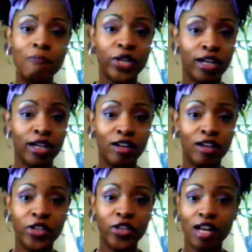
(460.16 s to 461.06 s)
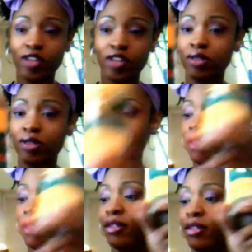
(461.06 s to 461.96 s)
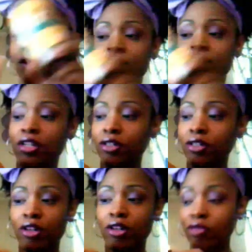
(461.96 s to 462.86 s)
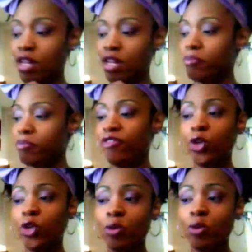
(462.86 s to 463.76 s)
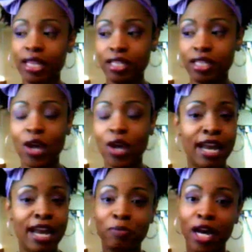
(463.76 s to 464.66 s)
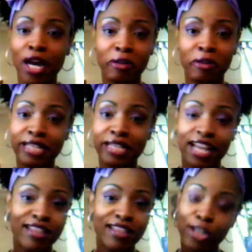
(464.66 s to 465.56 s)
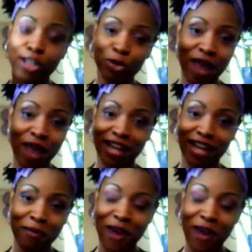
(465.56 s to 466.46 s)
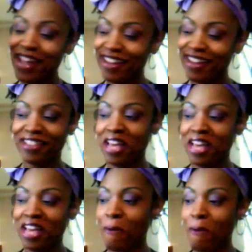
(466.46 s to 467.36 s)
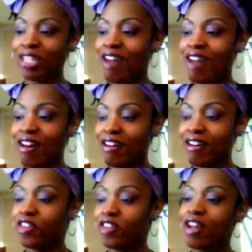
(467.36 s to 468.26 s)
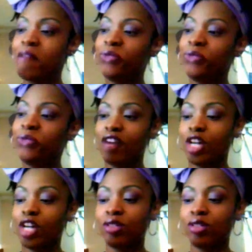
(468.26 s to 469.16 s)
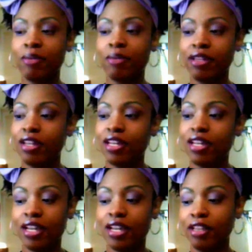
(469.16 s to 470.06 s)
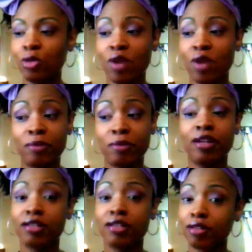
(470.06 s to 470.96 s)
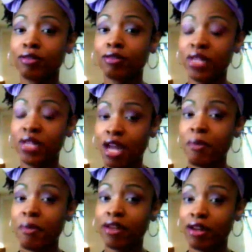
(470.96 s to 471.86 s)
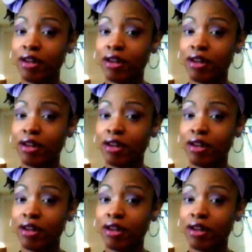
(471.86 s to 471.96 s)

of the Left Coast Lemon. So, you know, don't be fooled by this little 8-ounce bottle, because I got this huge backup right here. That's how much I love the Left Coast Lemon. And this one right here is becoming